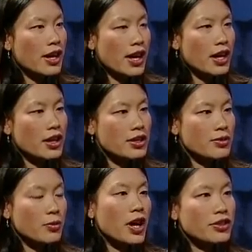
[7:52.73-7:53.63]
and
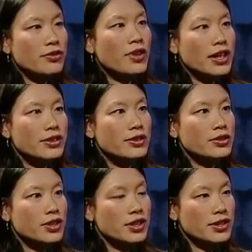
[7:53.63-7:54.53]
want to find
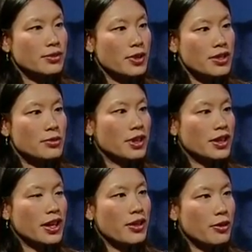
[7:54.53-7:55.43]
solutions and want to work
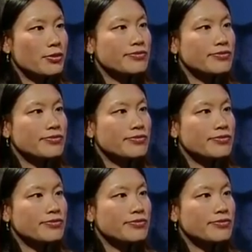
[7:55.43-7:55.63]
together.